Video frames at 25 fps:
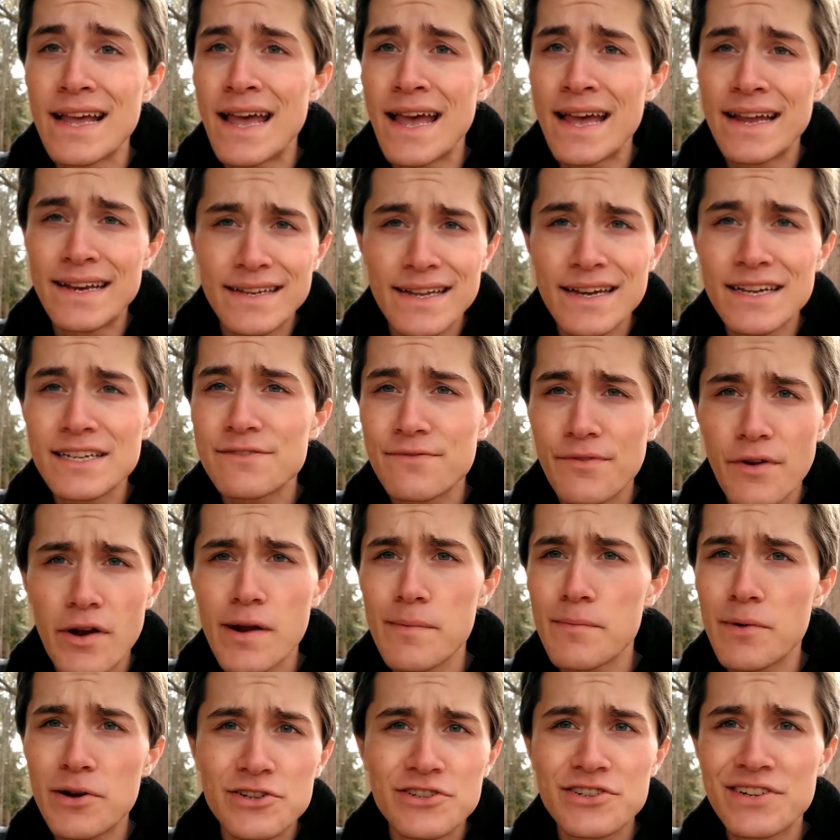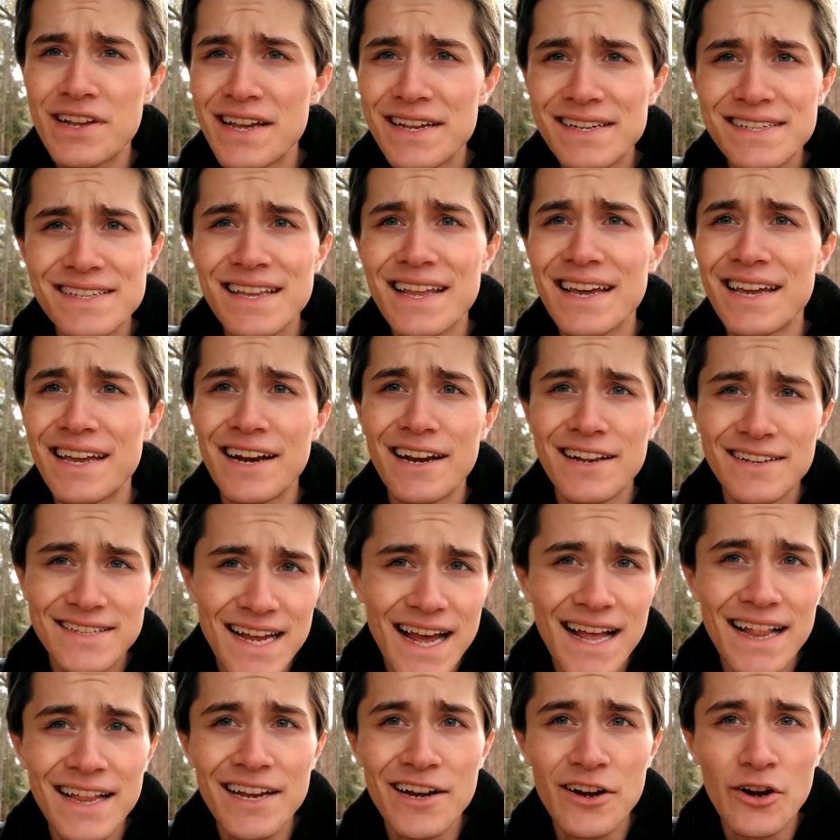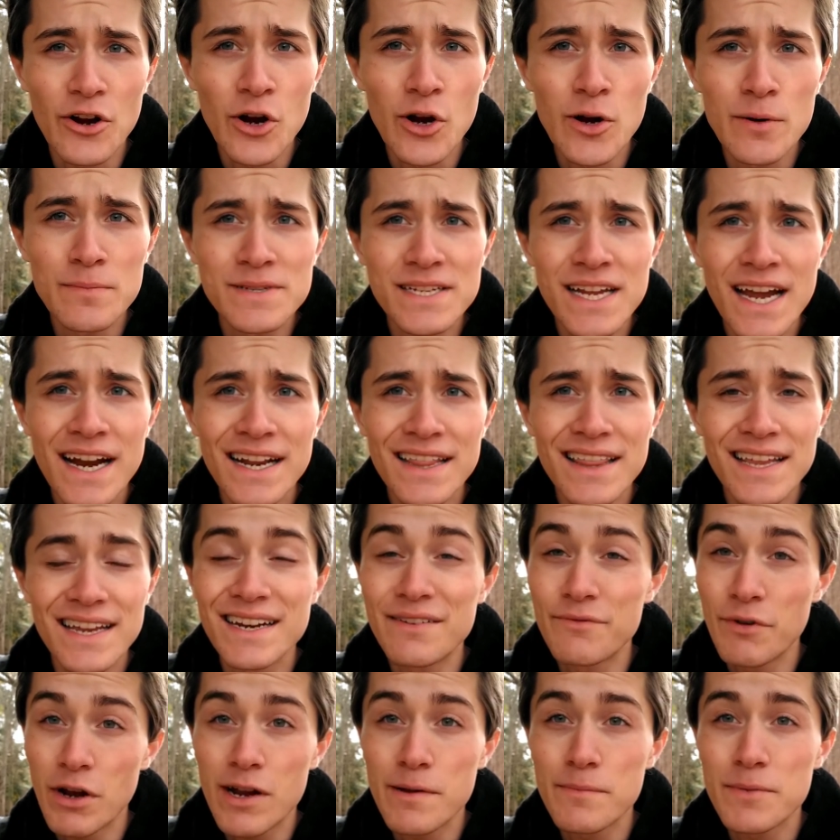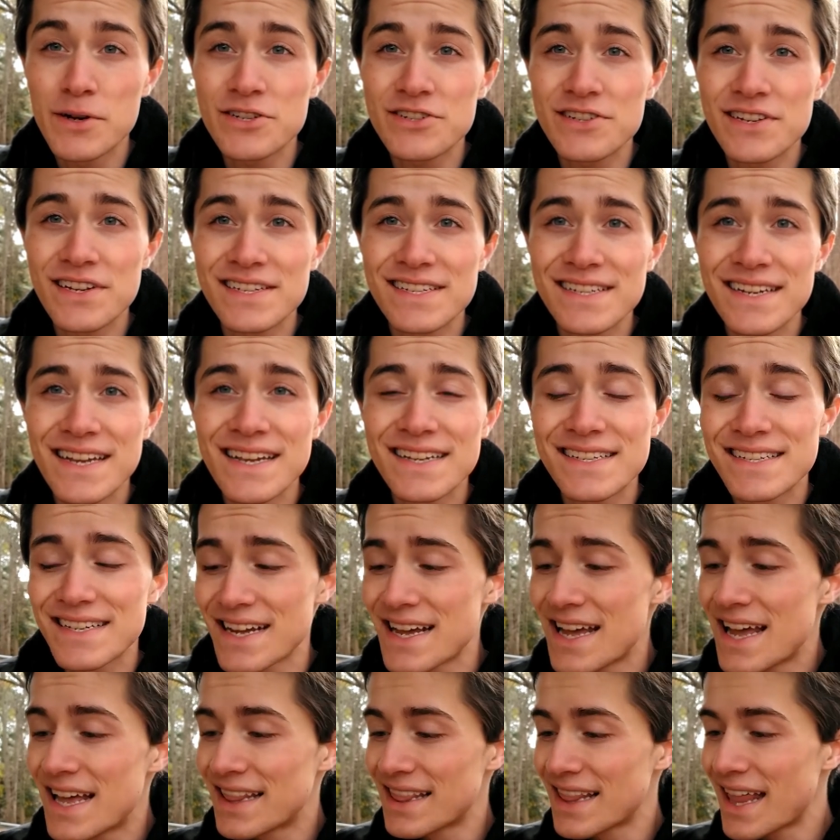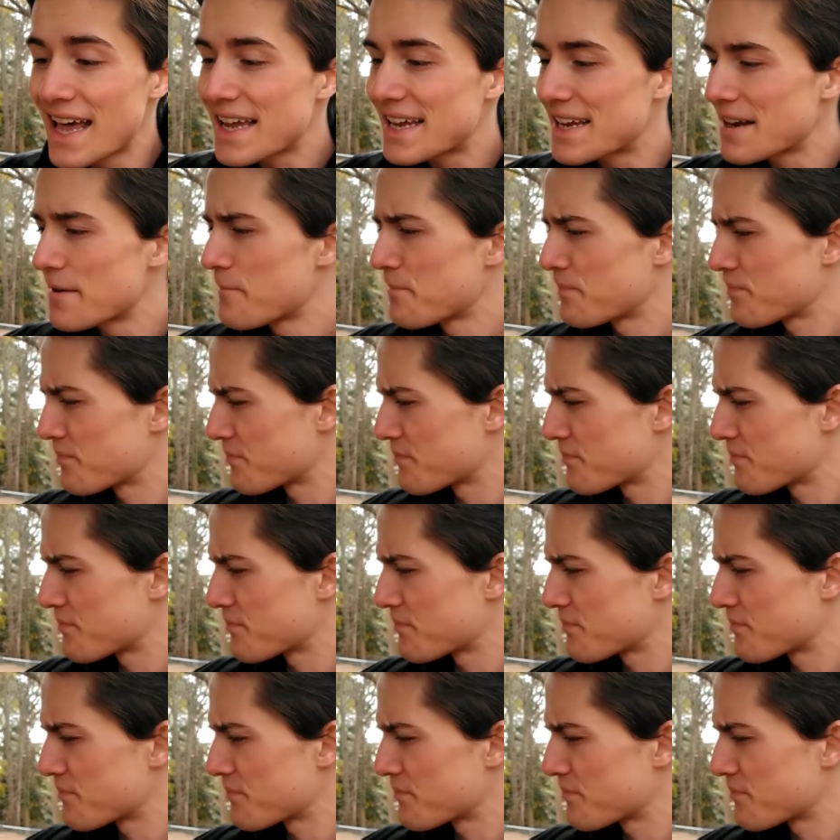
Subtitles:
It does very much taste like an Italian herbs kind of thing. It very much does taste like